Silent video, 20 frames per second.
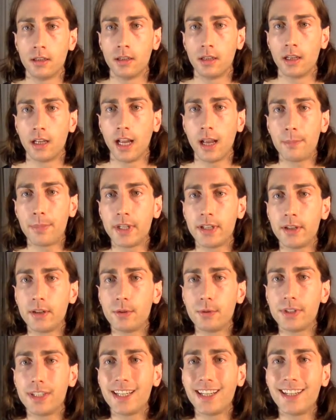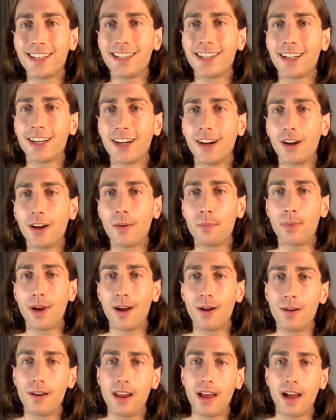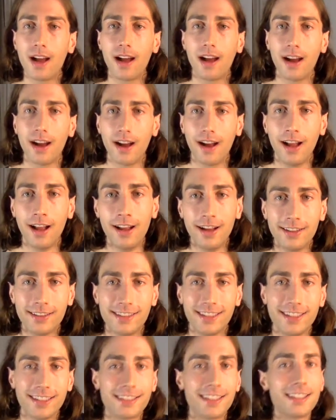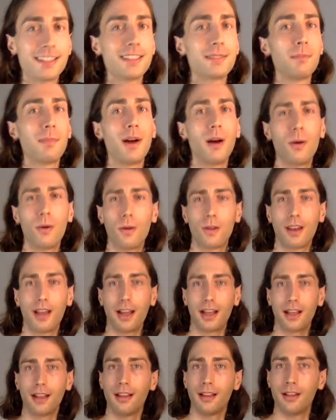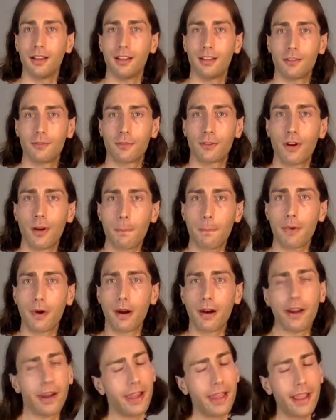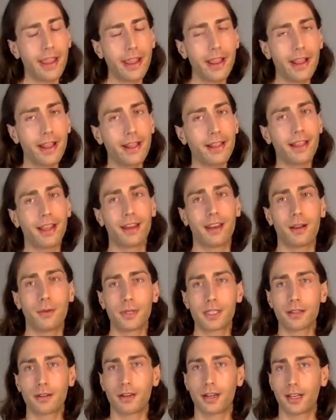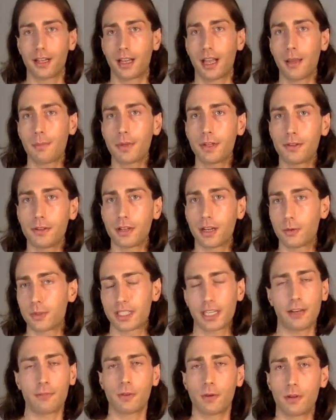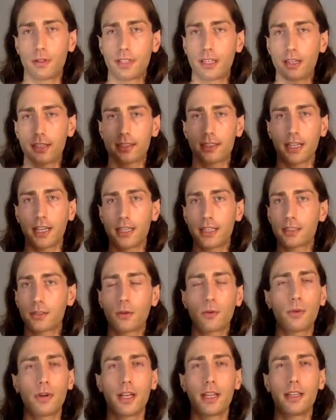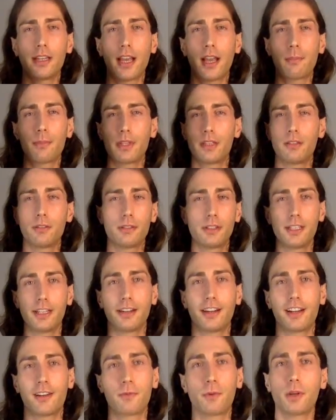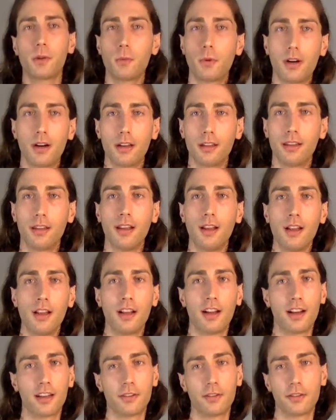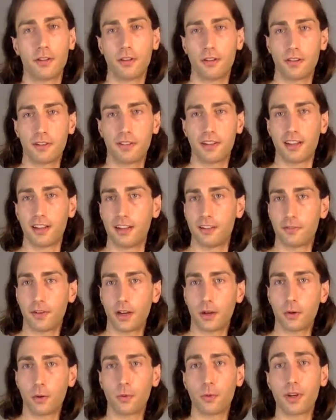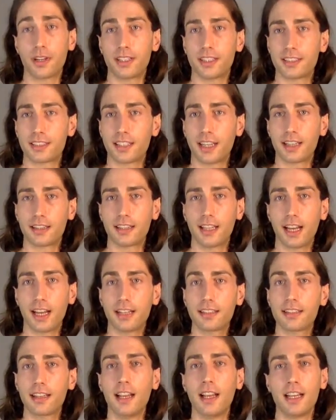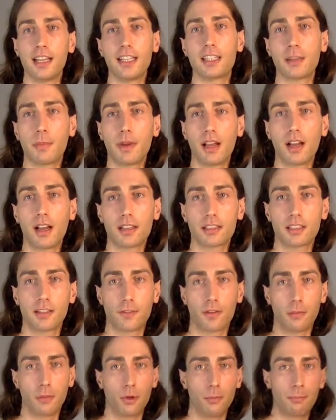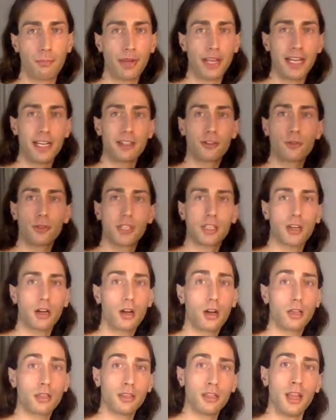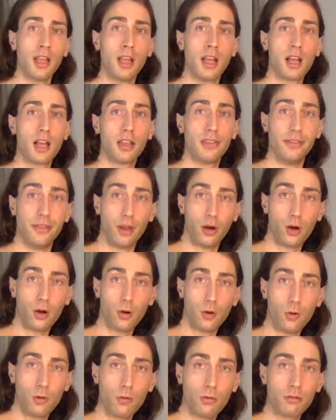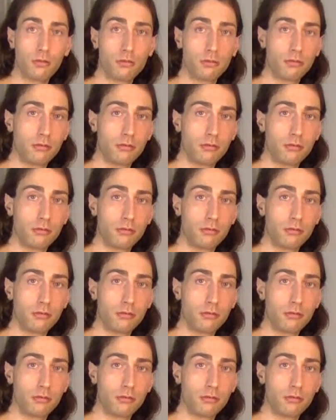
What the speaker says: Happy New Year! Oh, Paola! I think that's Paola from Berlin, and I wish her a Happy New Year. I wish everyone, did I say this already? Happy New Year, everyone. I don't know if I already said that. Isabel asked if I'm on Patreon. No.